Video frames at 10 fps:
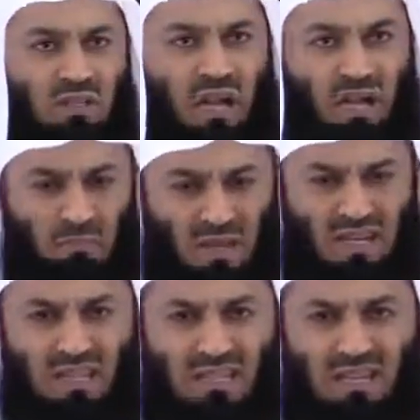wa ta'ala
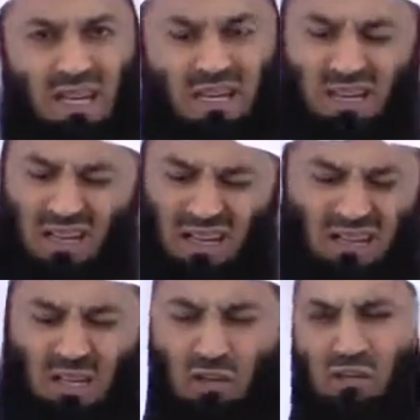make this day
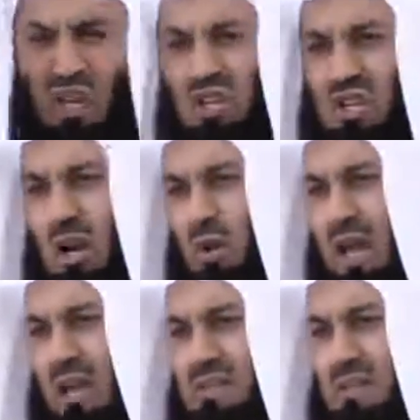a day of change in our
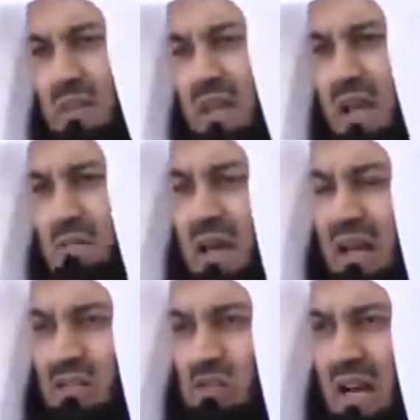lives. May
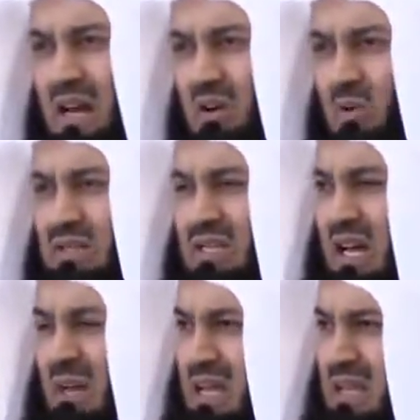Allah subhanahu wa
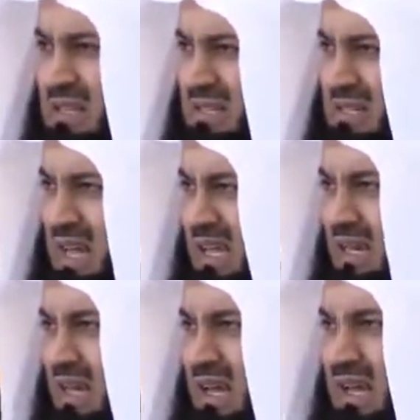ta'ala make this day